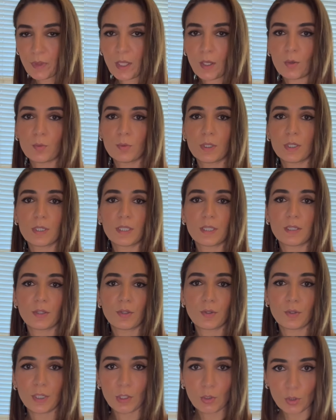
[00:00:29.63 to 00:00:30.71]
with
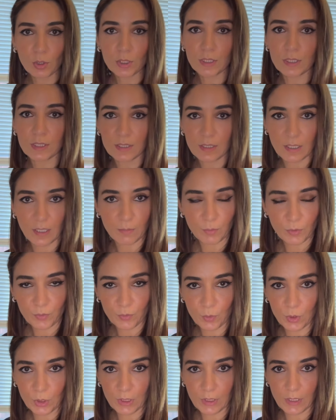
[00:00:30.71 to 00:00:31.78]
3/4 cup of
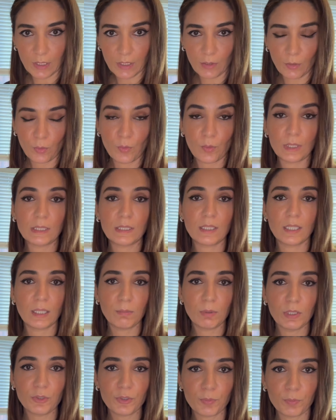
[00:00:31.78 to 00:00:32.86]
water, 1
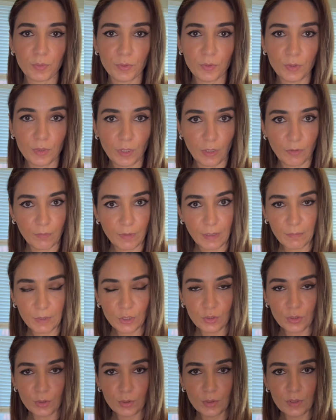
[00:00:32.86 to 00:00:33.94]
tablespoon of lemon
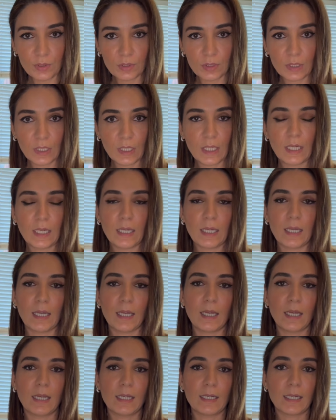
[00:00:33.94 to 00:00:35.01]
juice,
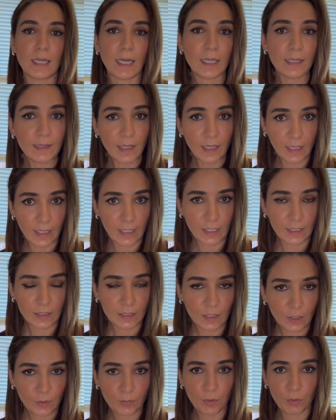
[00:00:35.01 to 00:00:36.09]
and at the end,
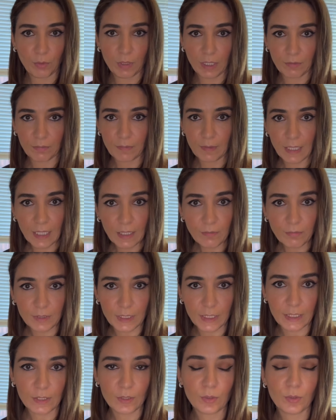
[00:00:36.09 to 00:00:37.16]
if you want to flavor
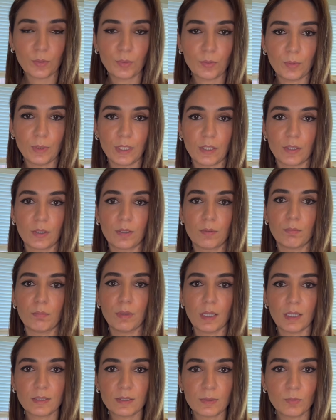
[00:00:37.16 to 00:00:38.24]
it with
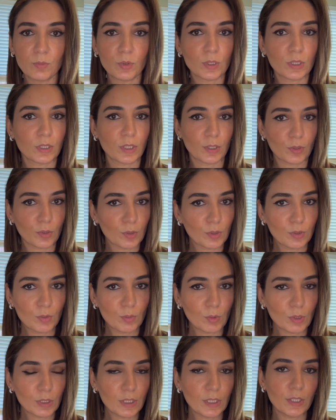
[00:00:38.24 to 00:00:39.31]
blossom water, rose
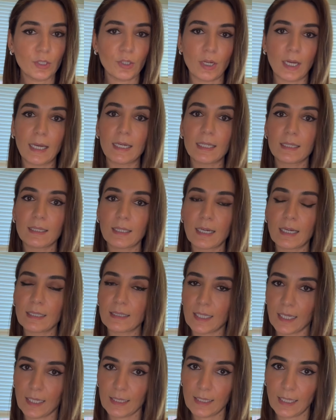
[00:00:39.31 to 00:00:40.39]
water, you add that
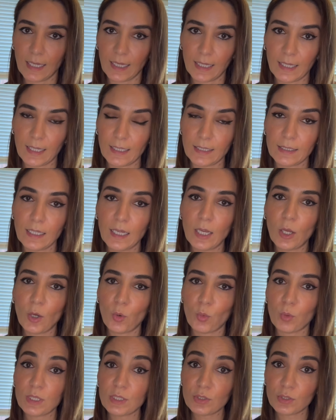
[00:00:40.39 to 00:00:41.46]
at the end
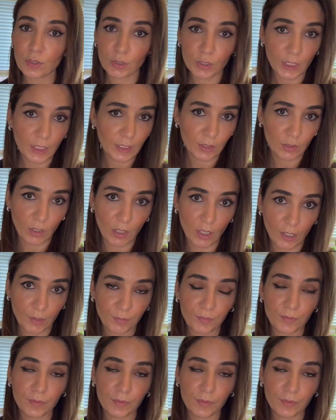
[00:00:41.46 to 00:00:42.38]
once you turn it off.